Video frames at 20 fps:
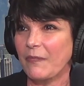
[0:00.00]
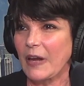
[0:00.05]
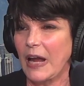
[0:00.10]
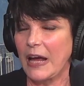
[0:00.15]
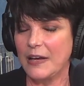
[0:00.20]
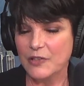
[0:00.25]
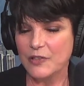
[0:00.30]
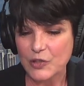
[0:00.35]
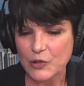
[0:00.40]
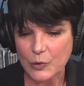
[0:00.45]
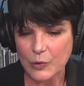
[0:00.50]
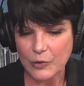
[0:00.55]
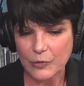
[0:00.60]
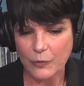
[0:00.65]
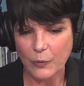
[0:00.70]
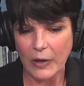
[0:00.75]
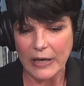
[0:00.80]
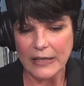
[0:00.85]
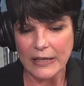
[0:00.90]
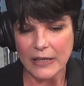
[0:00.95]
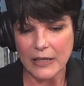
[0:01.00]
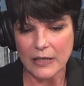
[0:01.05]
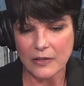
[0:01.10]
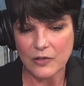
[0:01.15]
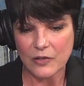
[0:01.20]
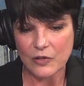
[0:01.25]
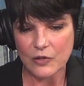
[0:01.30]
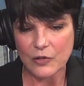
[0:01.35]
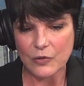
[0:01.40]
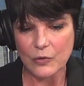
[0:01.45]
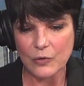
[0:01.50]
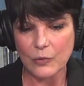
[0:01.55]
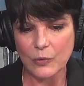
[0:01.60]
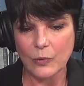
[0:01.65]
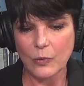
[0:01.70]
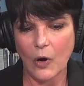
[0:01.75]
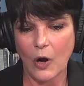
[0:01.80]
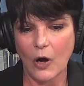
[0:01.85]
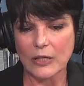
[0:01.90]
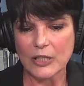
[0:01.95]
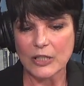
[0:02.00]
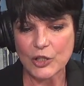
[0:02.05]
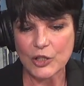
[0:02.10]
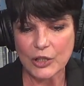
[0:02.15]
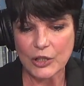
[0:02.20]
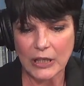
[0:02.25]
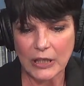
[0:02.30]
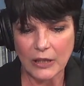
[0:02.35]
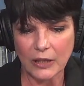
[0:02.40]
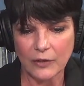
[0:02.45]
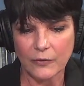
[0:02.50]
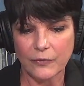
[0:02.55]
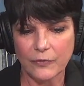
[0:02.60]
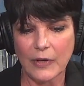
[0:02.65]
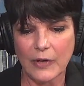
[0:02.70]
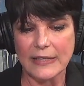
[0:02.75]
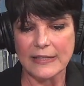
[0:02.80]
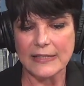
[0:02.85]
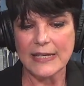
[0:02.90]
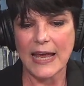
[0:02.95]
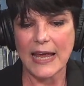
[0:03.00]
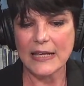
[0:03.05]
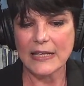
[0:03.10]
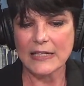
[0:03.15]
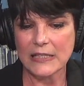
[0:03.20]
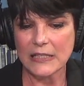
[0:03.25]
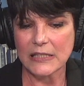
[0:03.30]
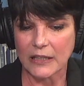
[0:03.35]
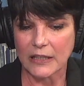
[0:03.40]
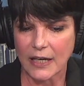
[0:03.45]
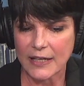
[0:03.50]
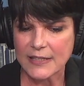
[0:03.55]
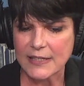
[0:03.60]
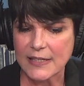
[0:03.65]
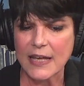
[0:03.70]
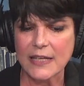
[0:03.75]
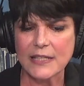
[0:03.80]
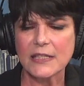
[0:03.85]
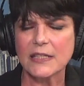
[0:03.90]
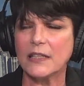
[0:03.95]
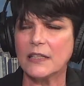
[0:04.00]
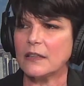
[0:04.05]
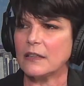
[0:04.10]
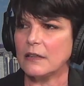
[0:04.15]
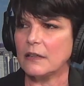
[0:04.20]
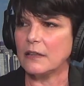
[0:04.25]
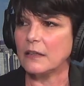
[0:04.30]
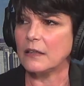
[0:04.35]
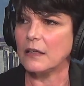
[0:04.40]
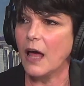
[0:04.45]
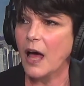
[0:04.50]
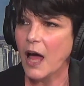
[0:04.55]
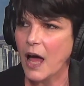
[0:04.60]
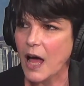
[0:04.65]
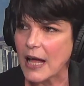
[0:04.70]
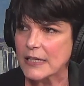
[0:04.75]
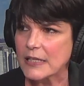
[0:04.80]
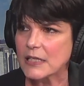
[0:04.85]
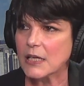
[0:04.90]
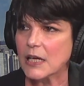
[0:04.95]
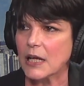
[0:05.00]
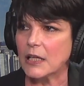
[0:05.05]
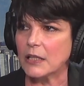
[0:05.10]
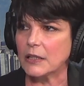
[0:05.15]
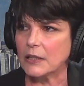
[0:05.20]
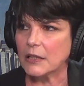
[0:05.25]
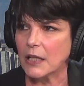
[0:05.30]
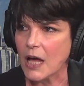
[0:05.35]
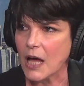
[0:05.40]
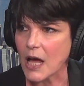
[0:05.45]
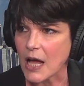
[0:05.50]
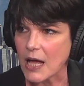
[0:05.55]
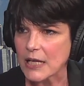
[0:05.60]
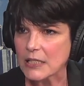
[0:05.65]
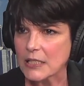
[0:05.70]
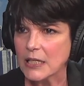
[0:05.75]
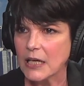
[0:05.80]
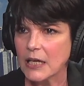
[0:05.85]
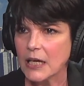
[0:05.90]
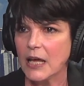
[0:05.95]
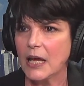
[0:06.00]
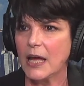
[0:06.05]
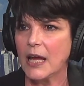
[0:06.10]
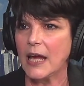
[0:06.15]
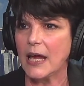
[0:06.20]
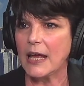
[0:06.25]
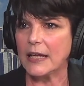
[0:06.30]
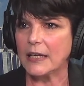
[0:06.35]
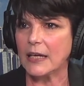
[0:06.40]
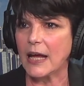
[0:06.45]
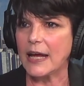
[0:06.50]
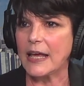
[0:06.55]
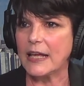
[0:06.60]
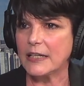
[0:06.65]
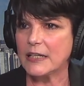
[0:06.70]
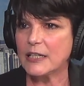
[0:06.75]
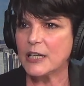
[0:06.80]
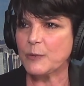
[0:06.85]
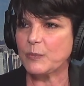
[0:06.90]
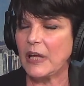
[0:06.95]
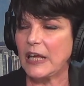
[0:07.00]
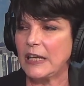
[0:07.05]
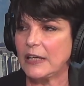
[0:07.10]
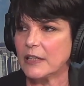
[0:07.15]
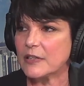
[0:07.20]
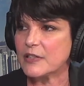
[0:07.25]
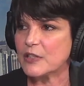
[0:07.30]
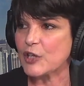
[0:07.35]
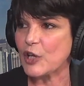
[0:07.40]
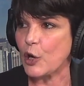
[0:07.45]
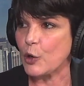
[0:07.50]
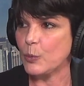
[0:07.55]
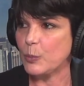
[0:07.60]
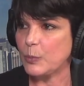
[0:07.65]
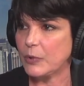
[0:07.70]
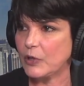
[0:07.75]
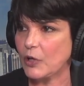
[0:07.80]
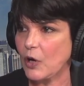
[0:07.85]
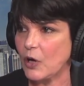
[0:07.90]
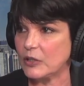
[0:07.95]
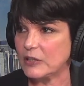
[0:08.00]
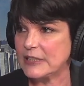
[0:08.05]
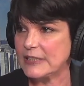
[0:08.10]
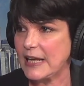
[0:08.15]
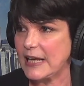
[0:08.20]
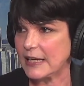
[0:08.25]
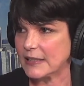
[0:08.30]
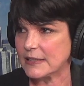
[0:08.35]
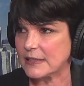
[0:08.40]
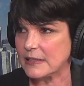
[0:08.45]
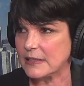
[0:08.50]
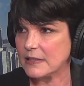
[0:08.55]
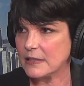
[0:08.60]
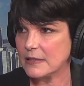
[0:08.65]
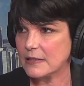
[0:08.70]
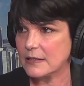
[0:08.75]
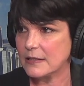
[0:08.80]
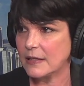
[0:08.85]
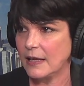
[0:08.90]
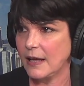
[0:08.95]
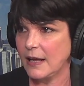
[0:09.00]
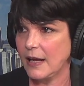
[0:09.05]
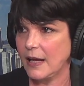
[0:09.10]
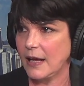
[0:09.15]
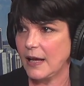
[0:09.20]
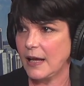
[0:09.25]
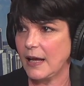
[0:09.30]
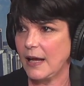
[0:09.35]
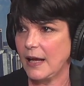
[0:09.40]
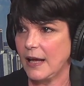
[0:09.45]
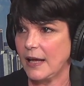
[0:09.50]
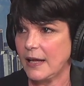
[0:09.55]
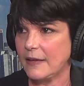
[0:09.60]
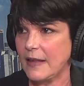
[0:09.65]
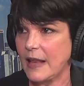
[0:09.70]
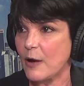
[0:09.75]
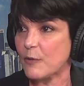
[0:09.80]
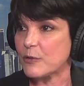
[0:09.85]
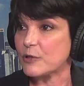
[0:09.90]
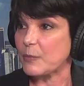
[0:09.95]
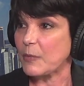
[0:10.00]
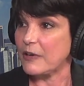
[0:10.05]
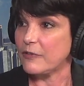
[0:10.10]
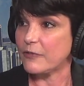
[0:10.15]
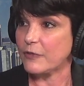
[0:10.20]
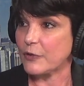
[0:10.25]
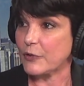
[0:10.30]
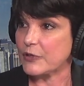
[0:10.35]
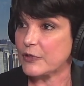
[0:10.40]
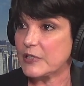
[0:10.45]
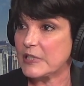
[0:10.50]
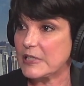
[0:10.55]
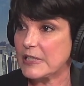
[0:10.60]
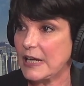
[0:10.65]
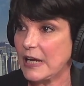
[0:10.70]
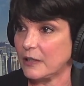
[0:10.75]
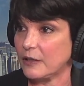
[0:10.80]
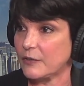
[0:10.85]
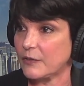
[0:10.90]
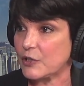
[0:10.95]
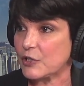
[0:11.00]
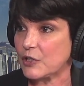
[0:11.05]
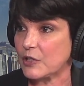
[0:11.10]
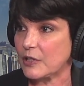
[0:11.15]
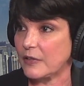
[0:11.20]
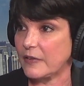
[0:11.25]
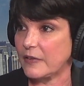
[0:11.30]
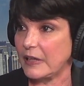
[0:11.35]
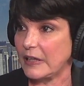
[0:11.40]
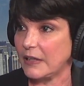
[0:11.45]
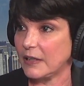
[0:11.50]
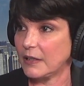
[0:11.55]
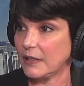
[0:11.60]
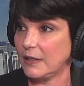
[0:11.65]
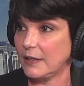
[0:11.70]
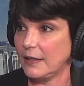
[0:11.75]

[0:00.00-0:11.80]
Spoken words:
I just sort of went into auditioning and testing. I tested a lot. And I ended up getting a soap called Texas, and that was my first television thing.